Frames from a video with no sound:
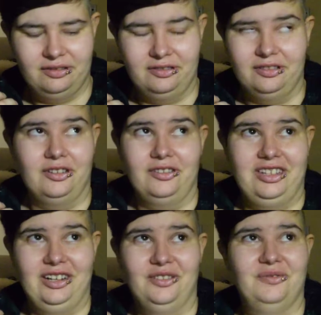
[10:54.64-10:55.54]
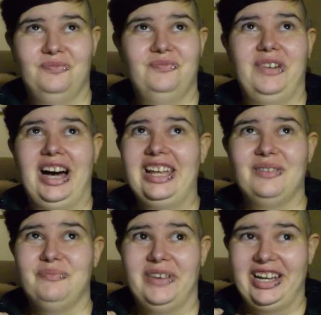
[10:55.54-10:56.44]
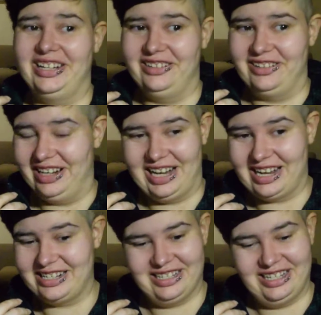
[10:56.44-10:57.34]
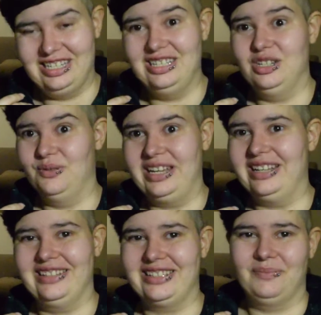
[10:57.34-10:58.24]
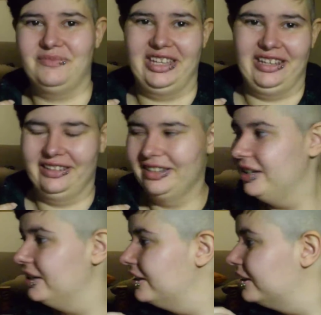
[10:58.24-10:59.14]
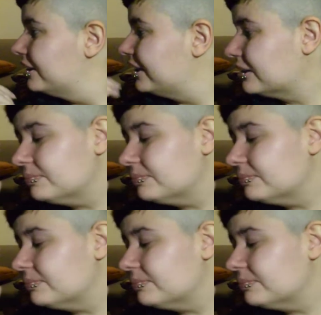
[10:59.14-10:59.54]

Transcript: Or, you know, buy a binder and actually doing something. Yeah.